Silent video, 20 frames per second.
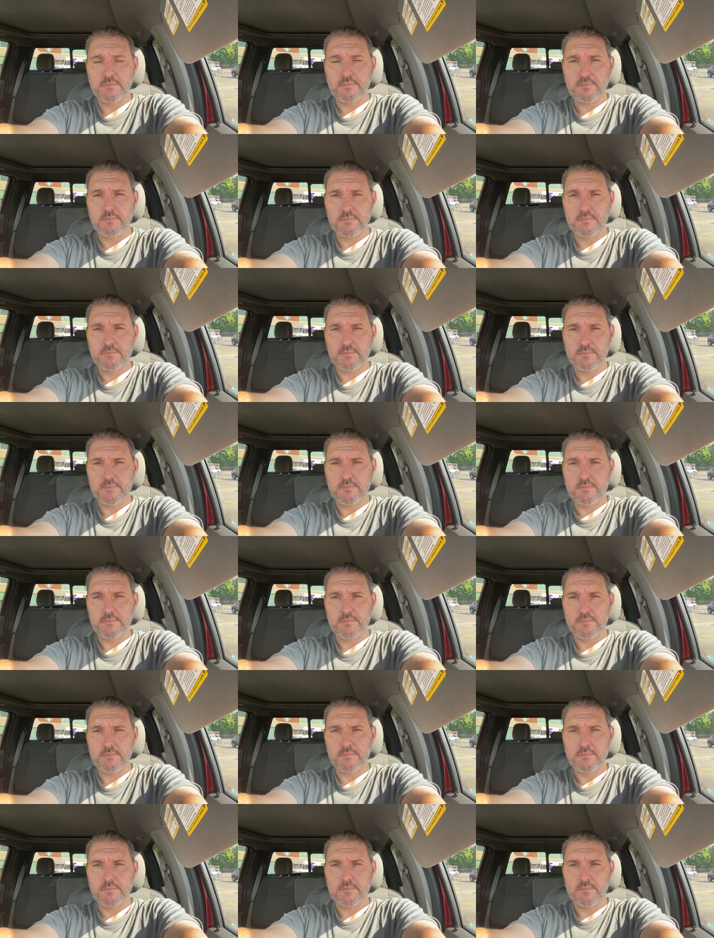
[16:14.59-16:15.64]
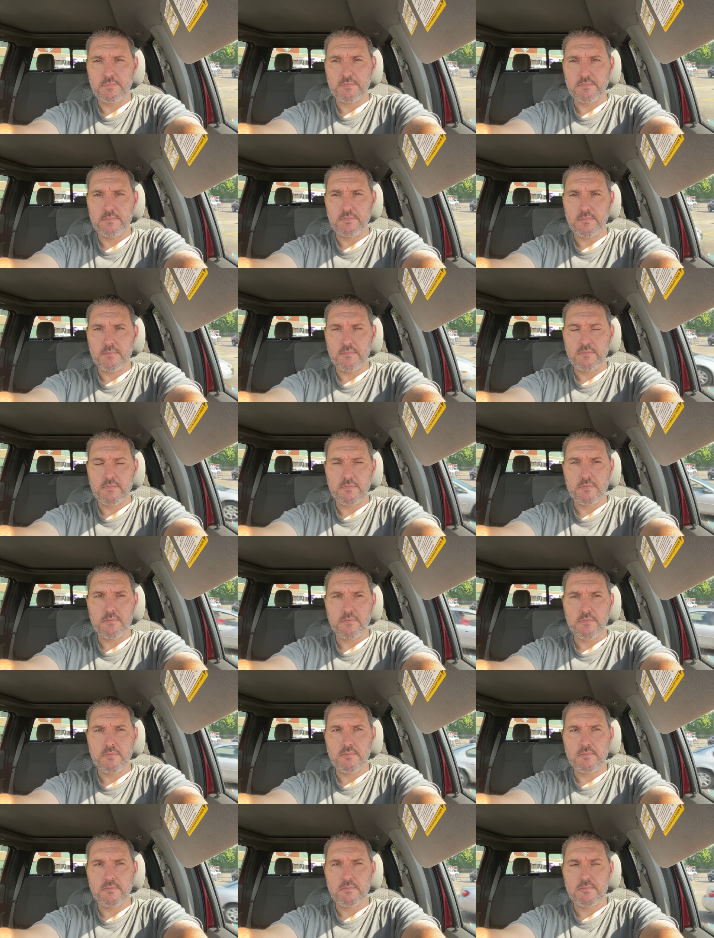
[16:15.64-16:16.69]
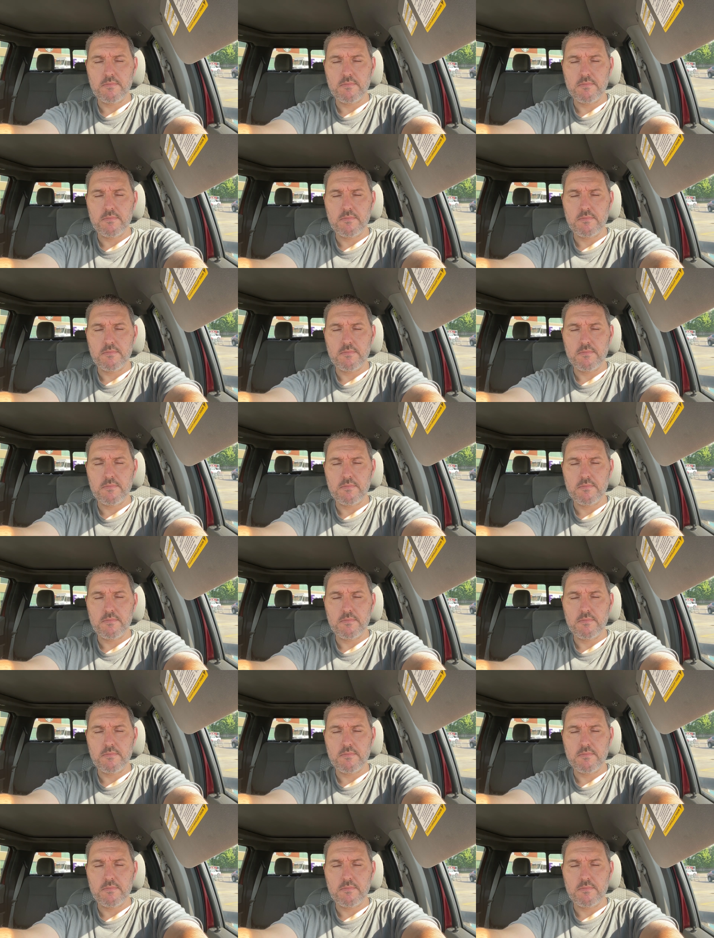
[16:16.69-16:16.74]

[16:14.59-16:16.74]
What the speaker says: [no speech]